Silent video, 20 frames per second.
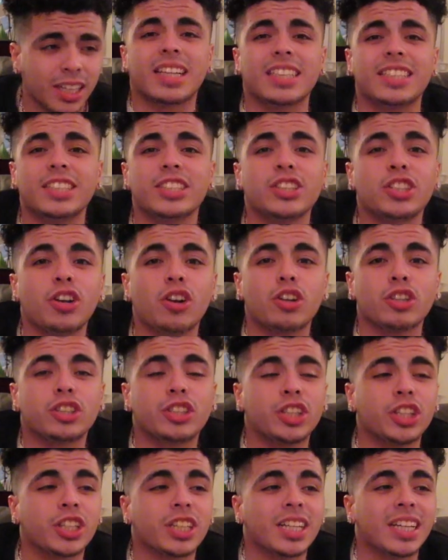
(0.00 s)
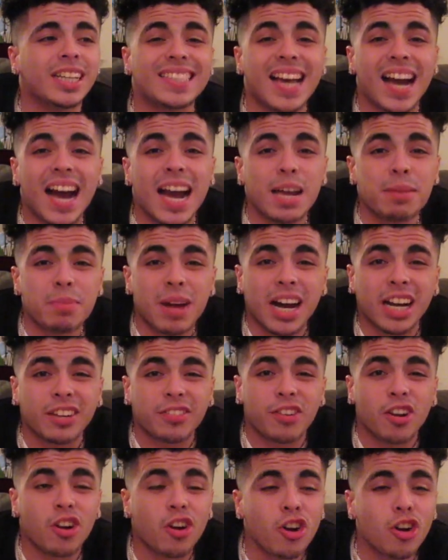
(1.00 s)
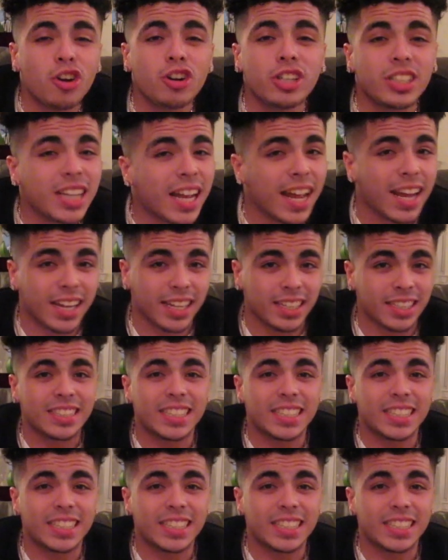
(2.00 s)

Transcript: Like, this girl took time out of her day